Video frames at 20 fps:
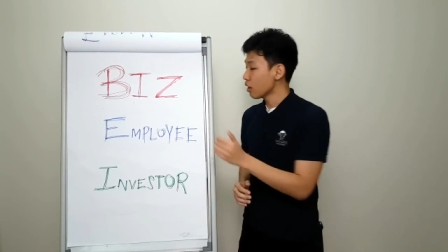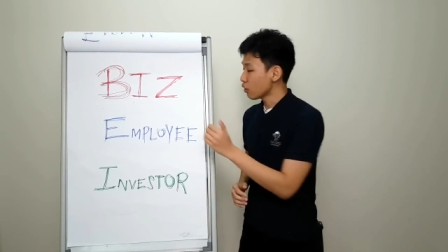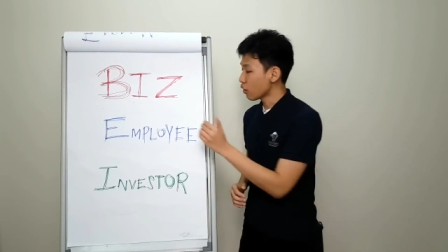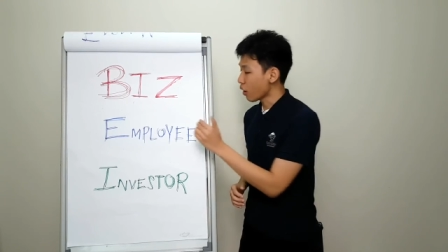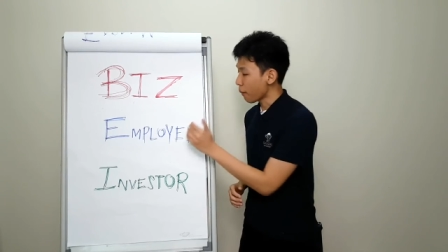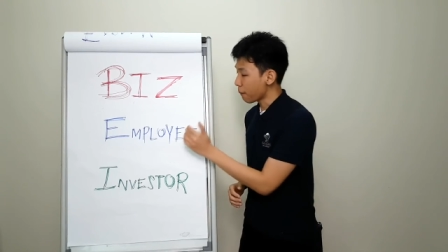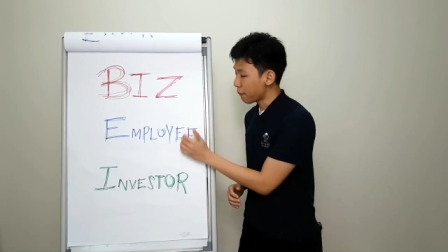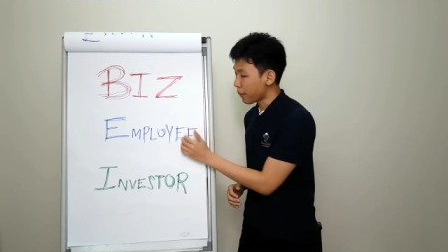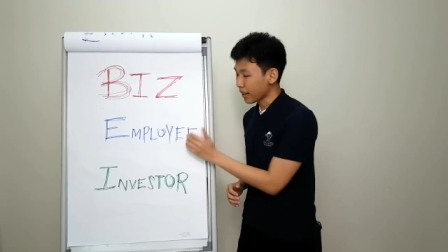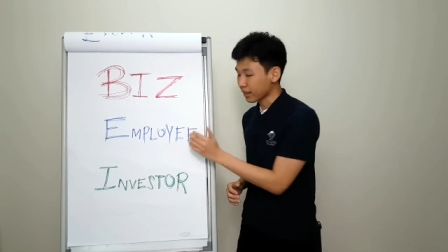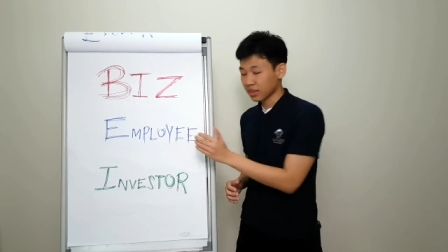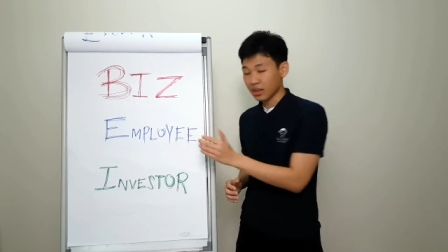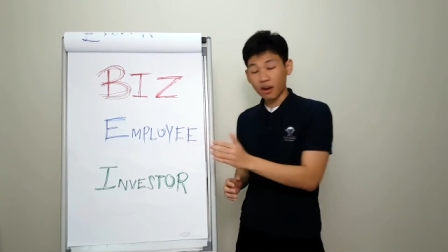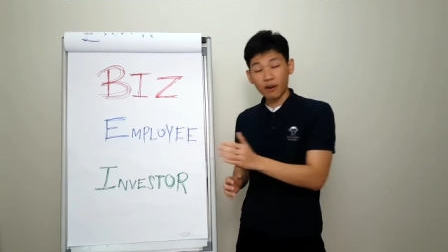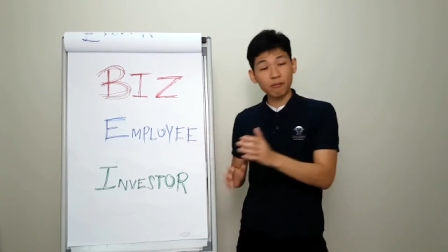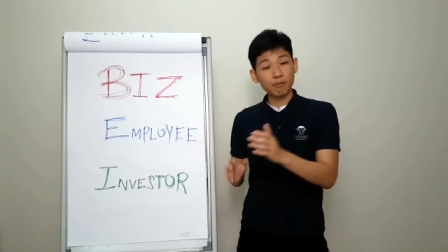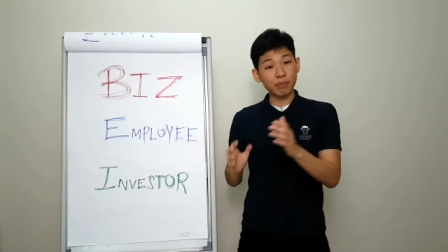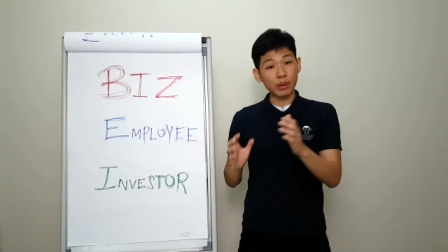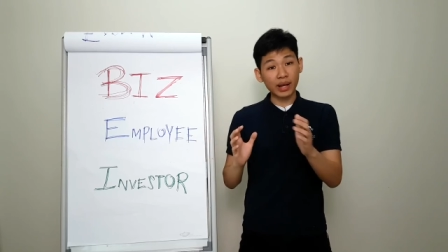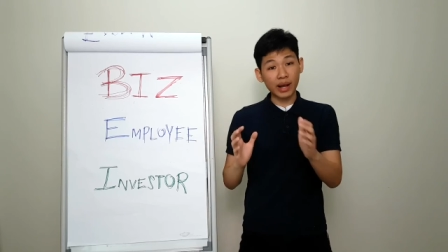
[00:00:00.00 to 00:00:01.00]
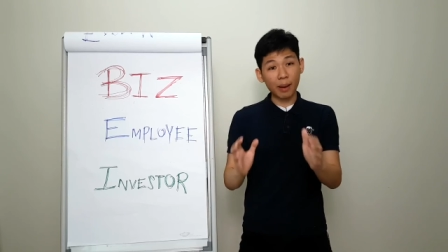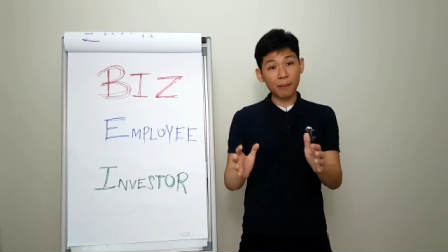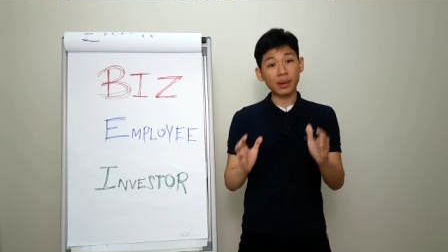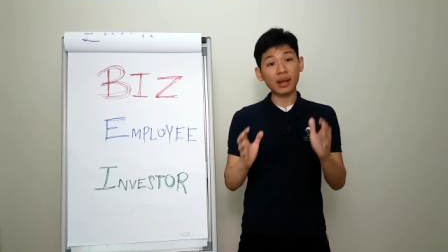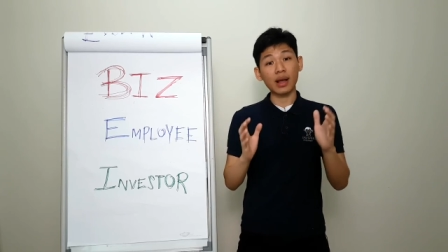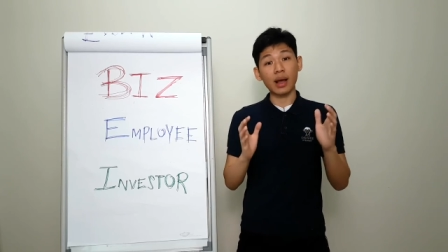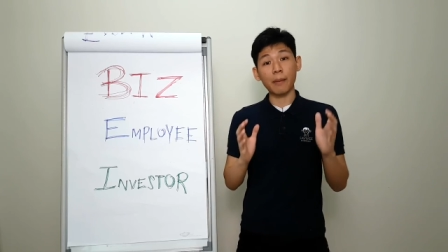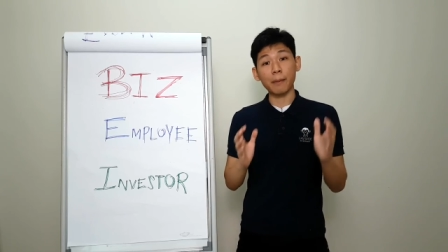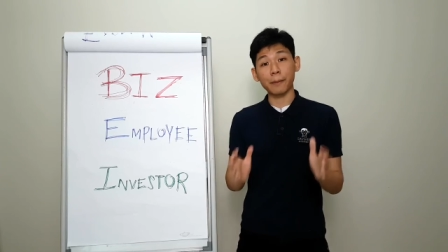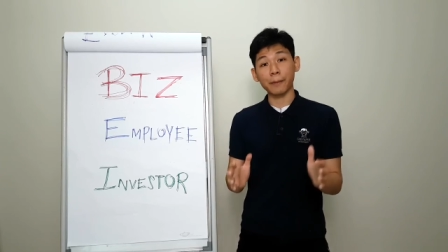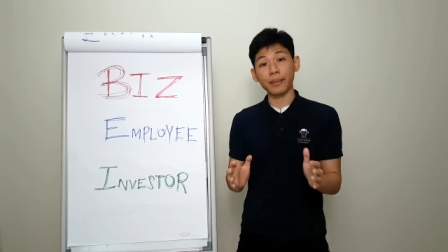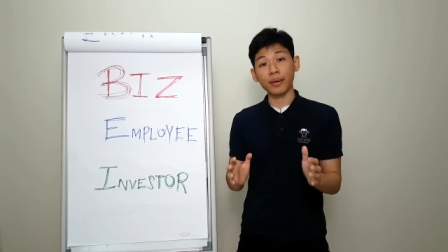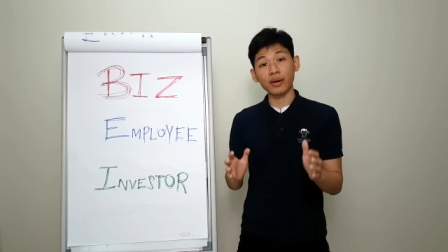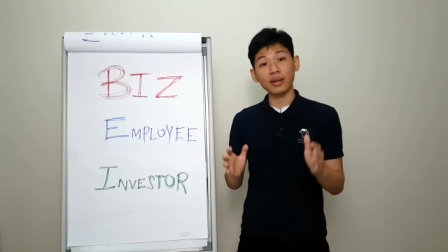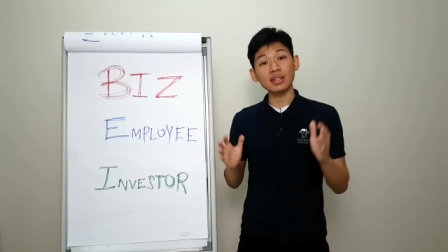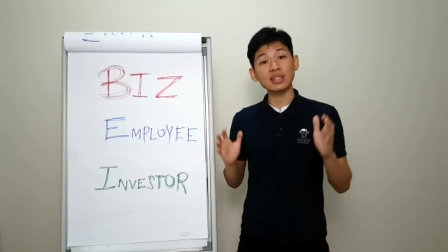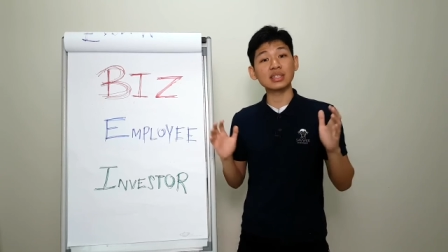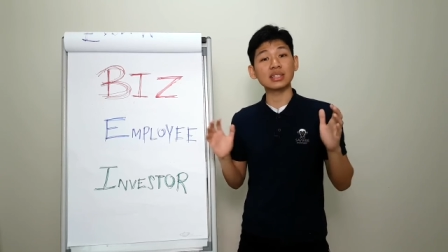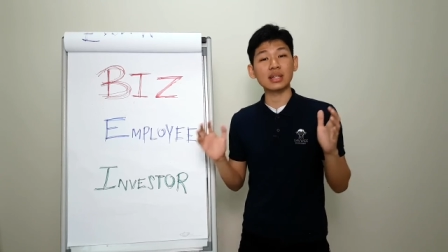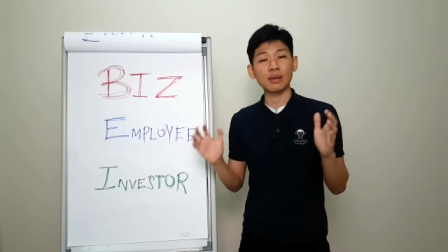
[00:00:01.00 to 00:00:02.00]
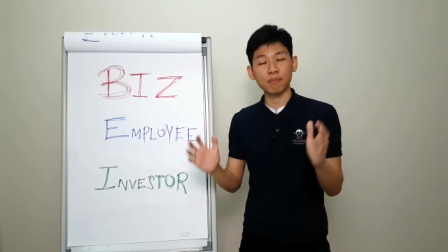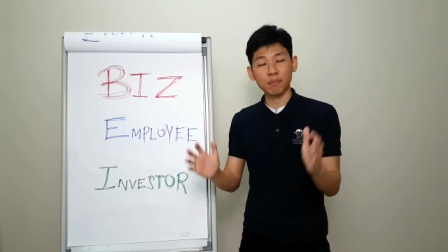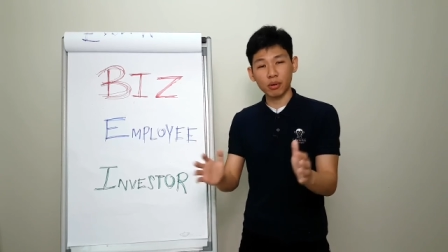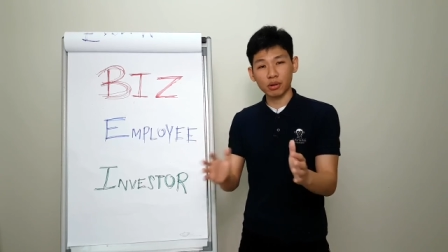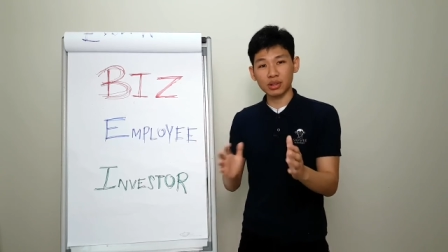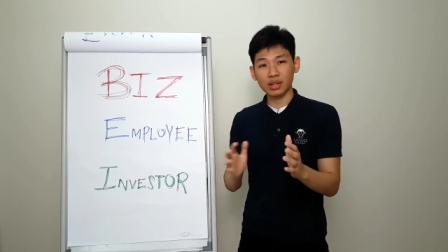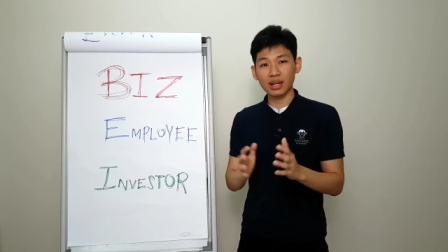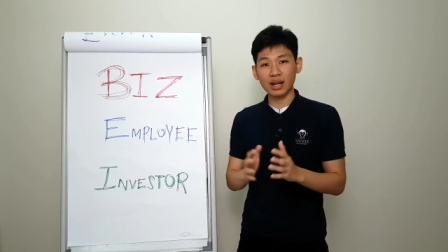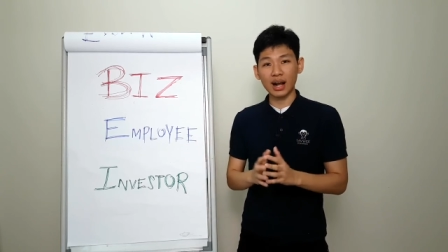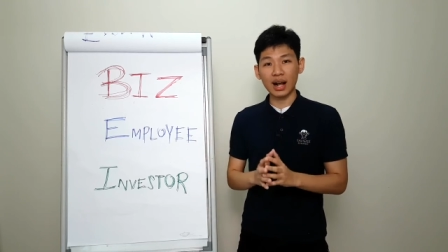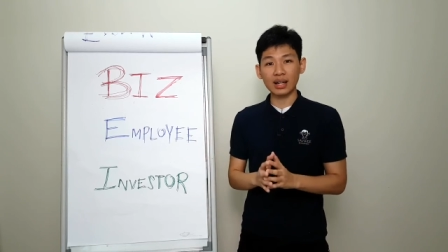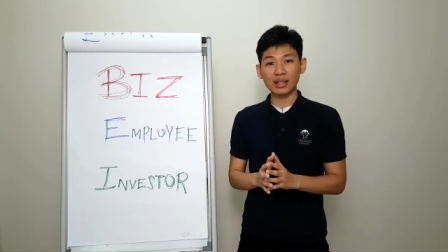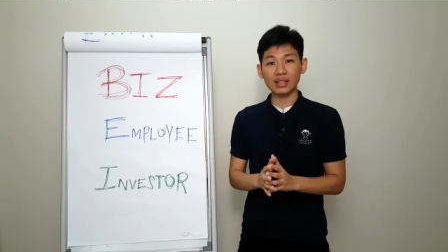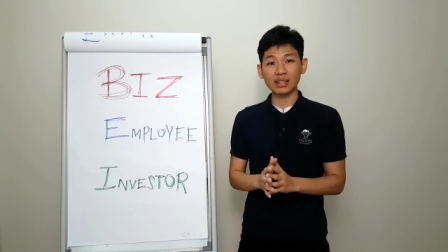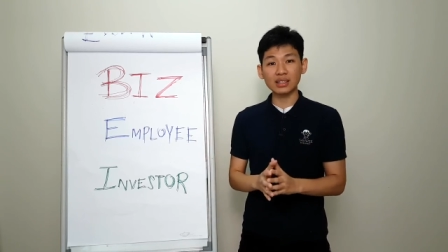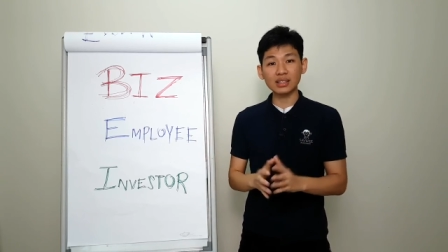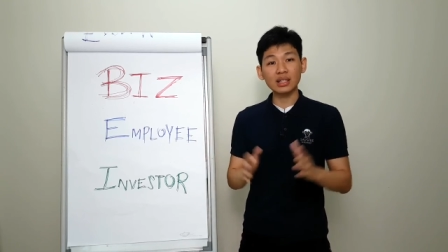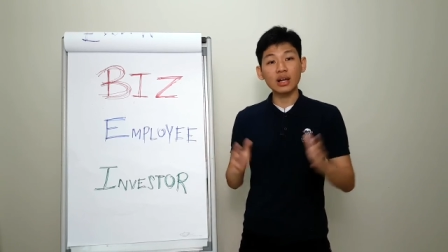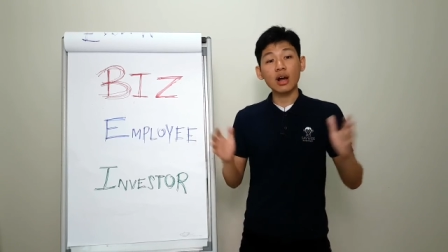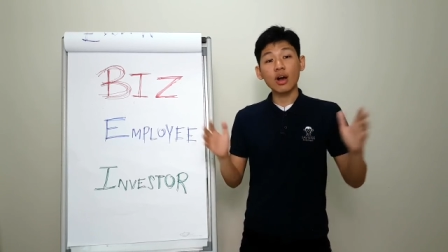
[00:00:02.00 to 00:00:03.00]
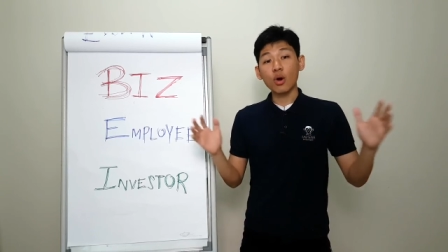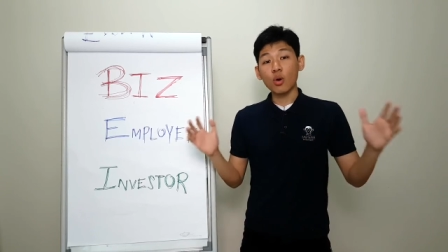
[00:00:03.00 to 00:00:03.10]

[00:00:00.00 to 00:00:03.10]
You're better off becoming an employee, supporting others,